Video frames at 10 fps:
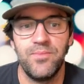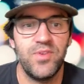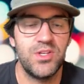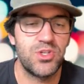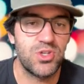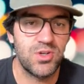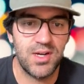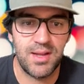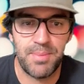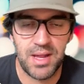
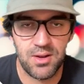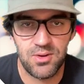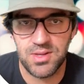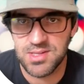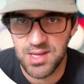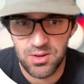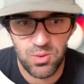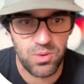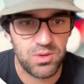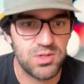Ventura at Patagonia's
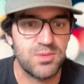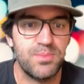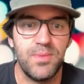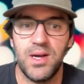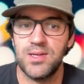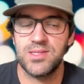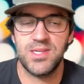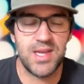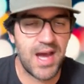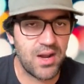headquarters,
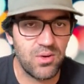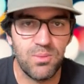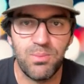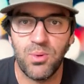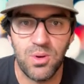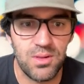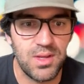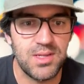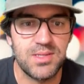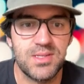Seattle,
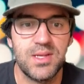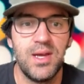Portland,